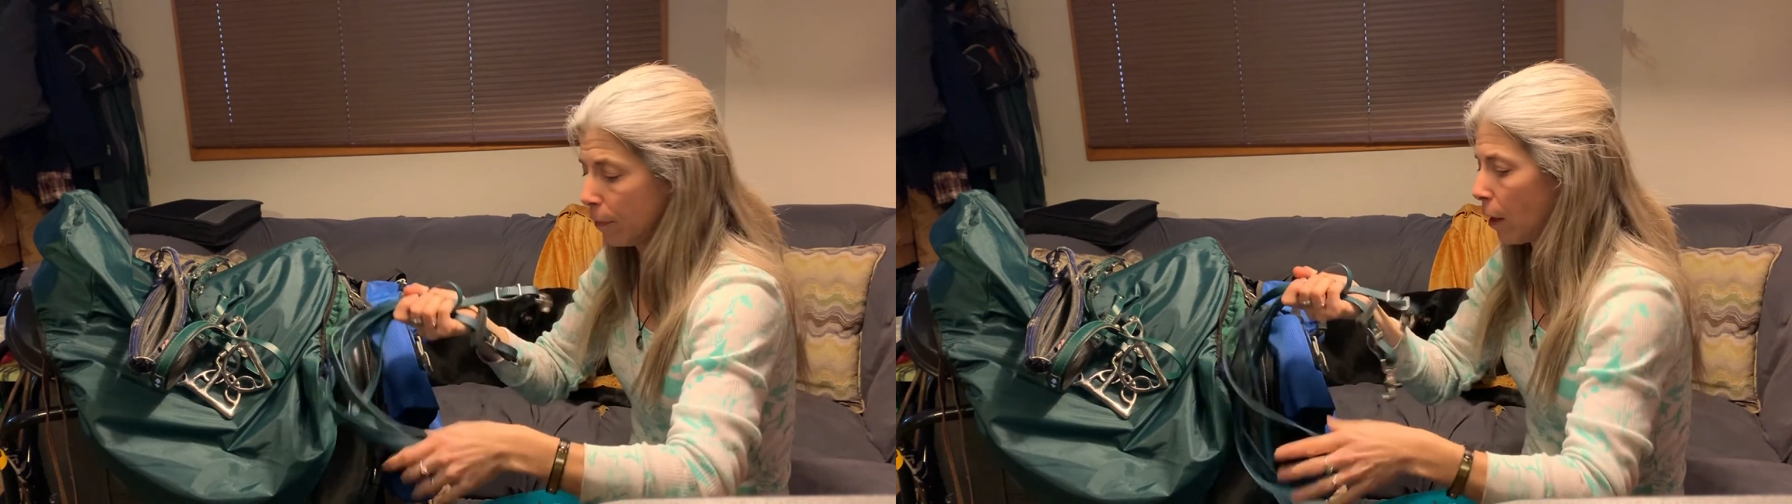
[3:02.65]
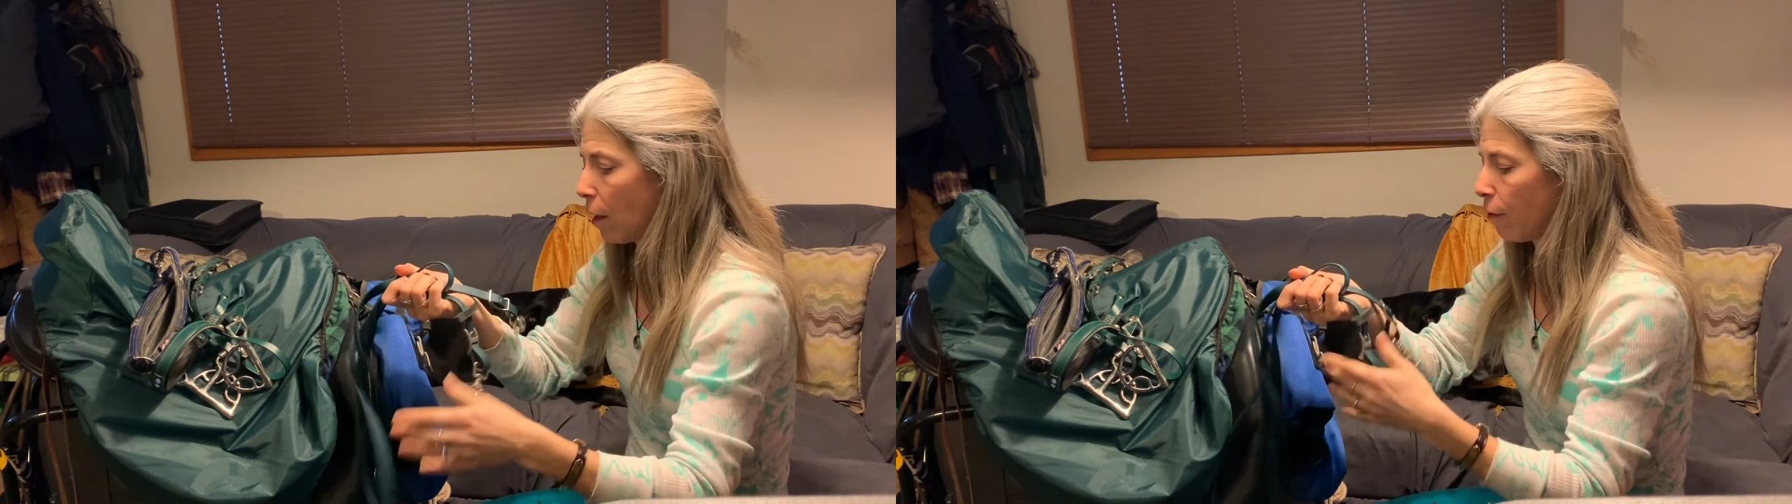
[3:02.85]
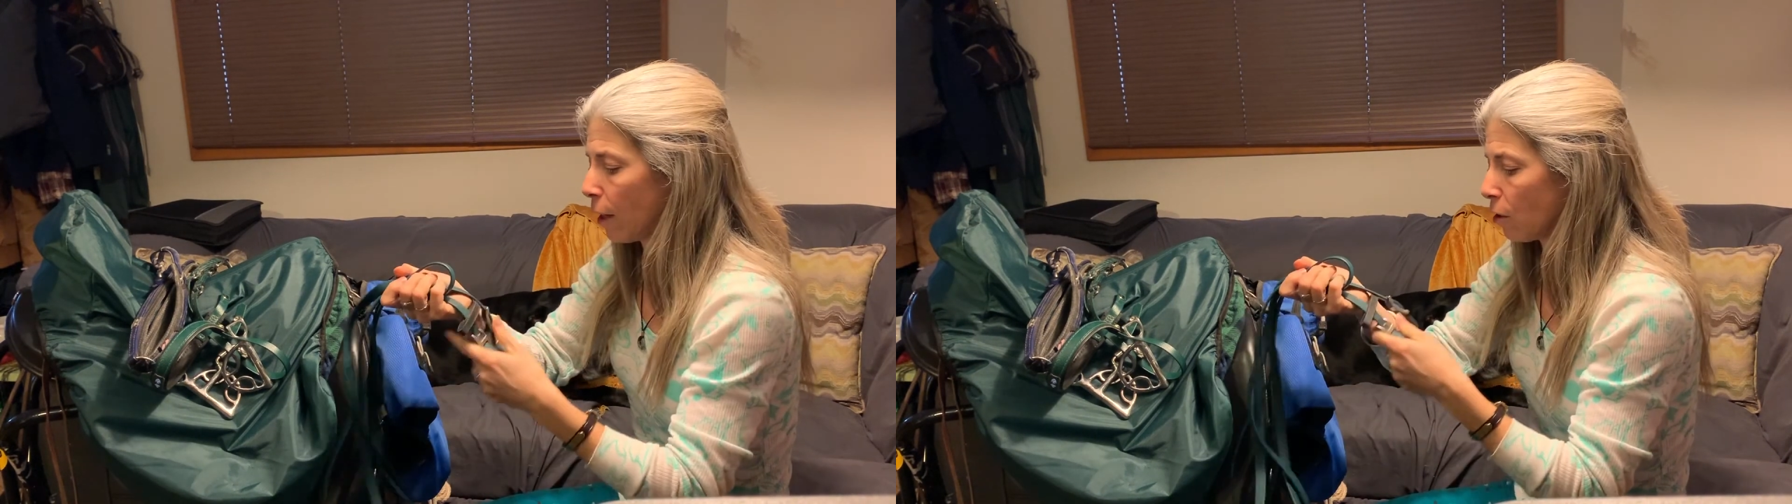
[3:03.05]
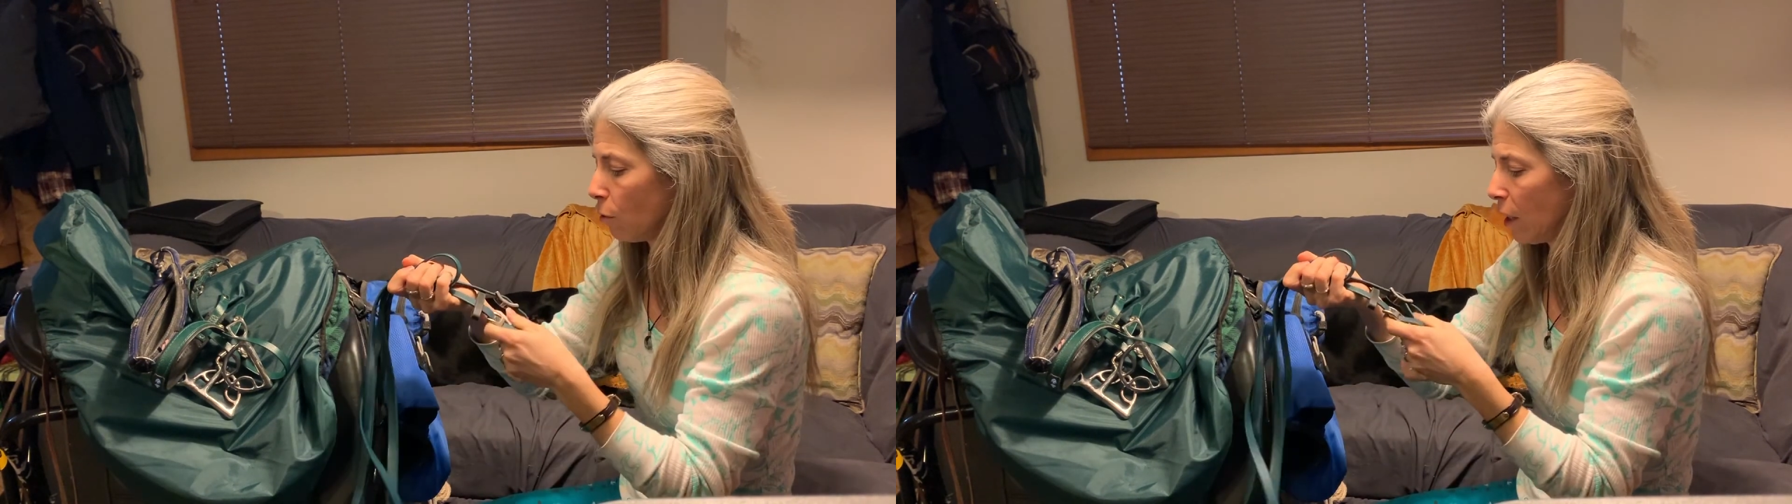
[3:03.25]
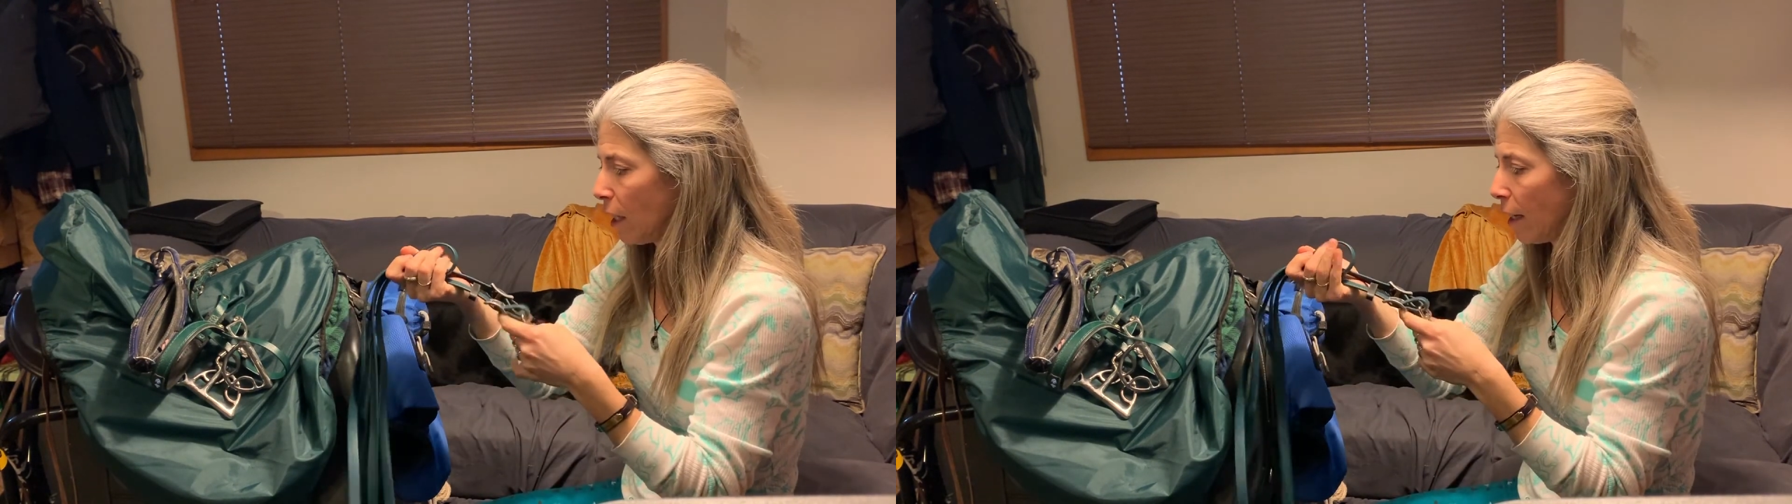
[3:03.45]
They flex
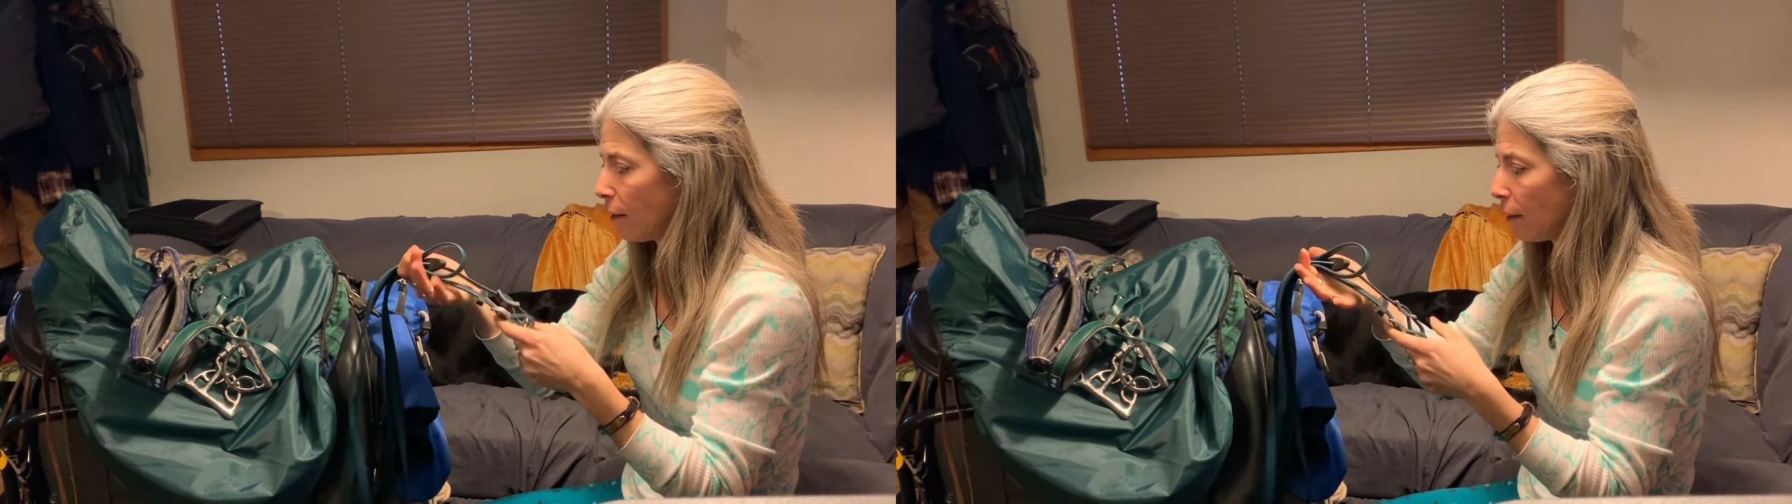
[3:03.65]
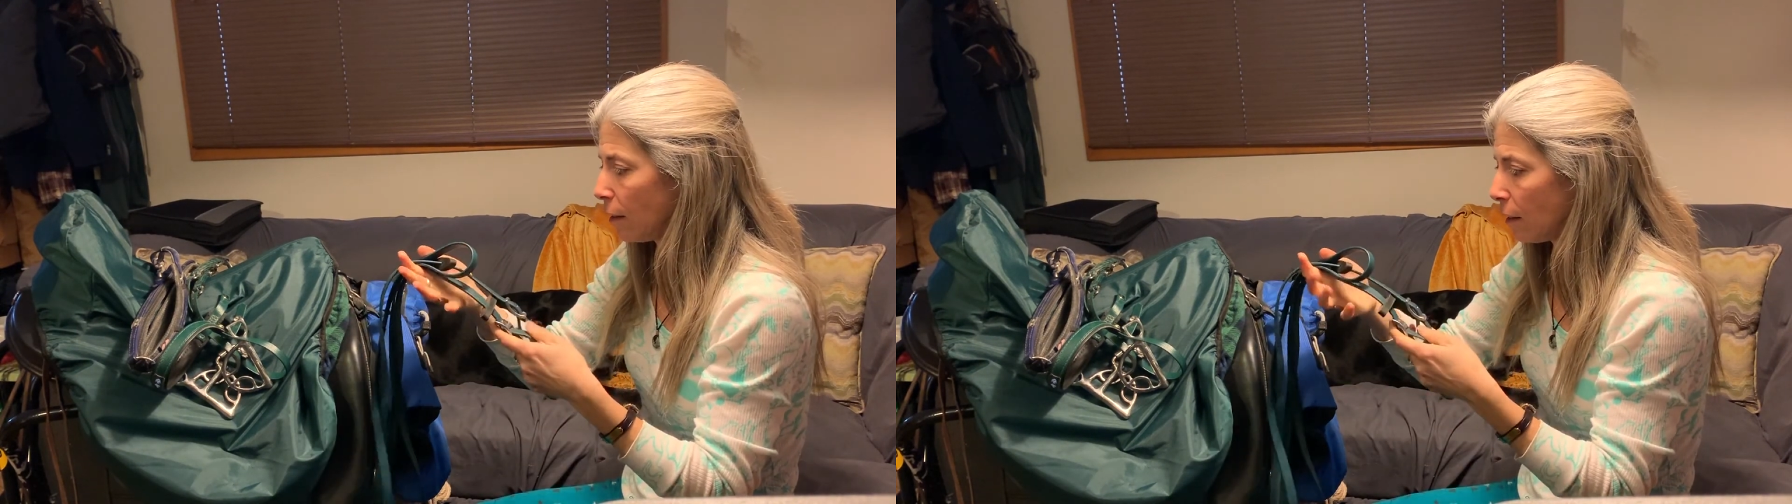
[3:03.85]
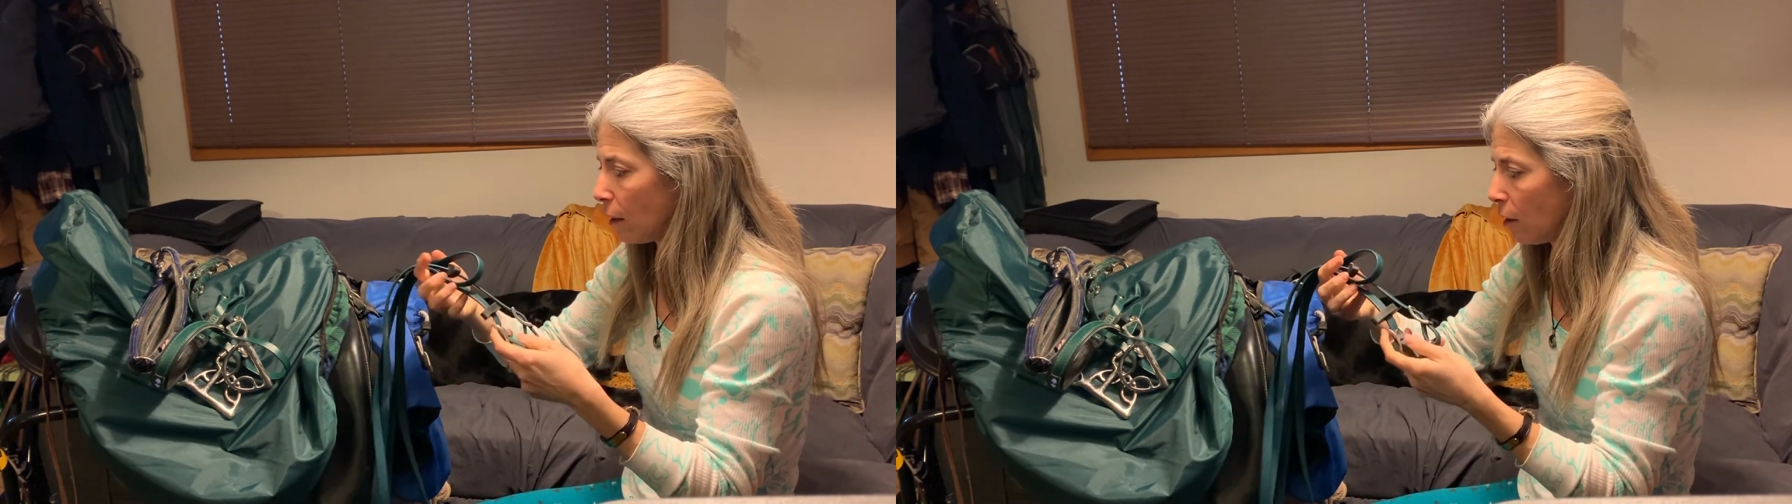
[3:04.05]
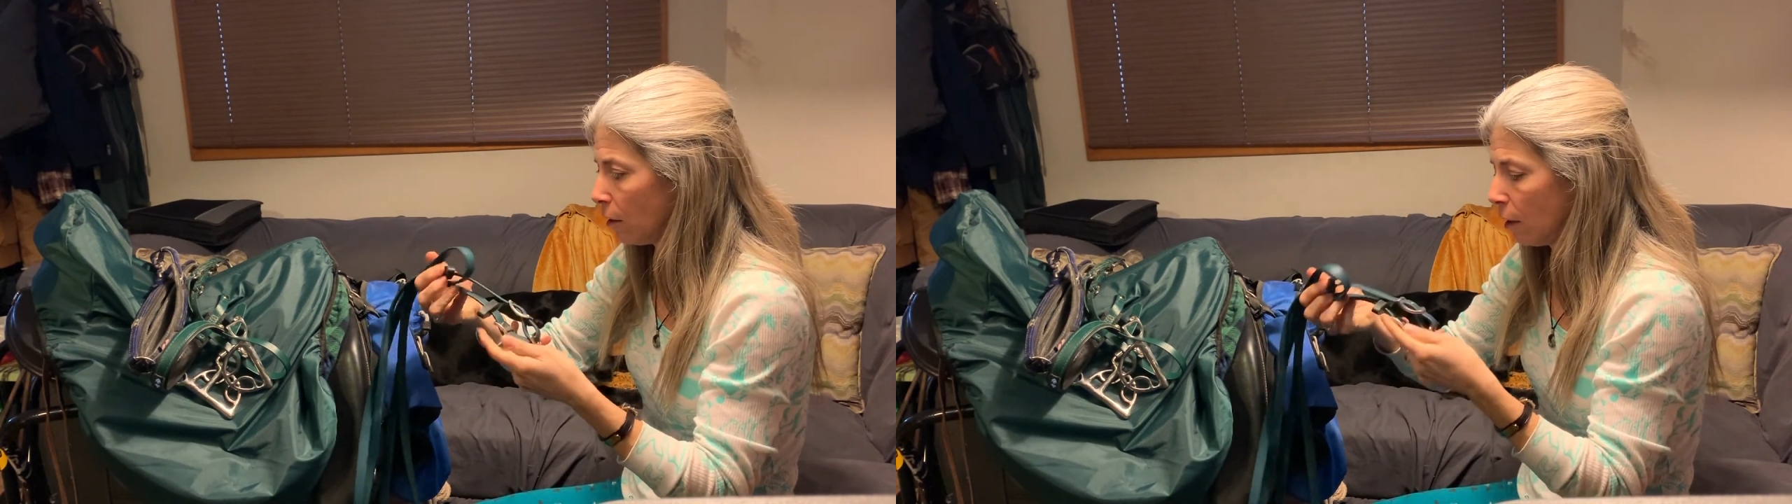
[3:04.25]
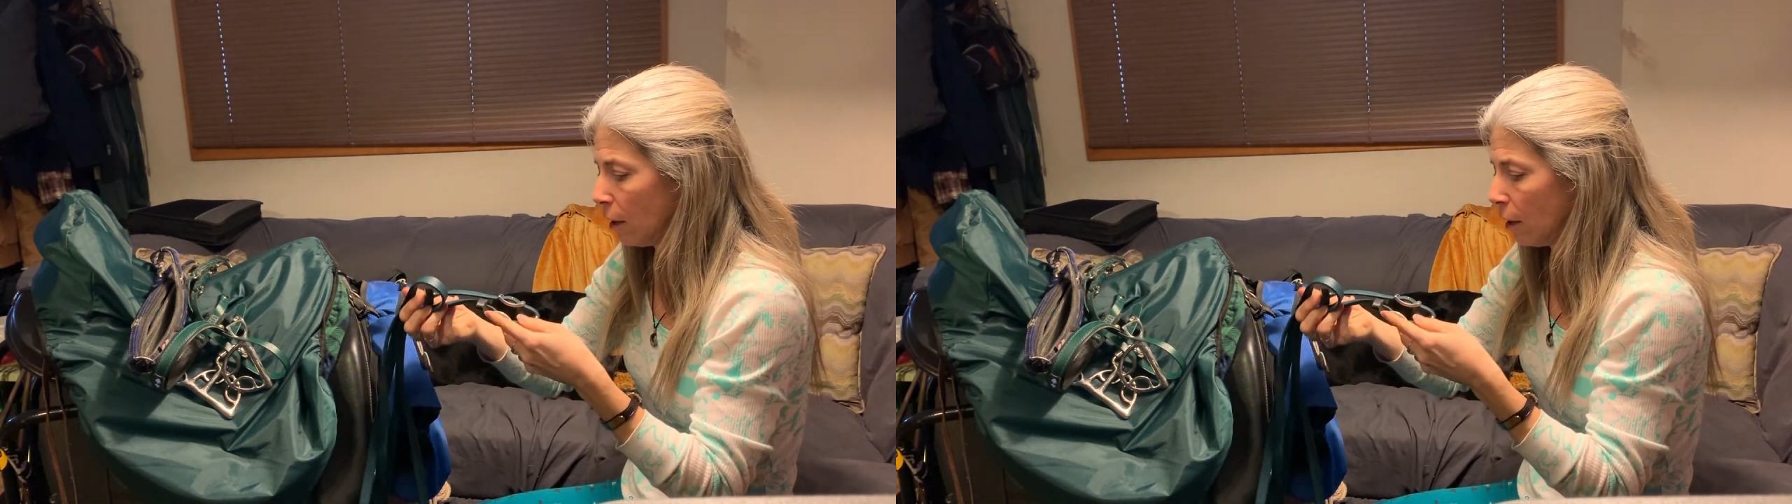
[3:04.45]
really nicely still.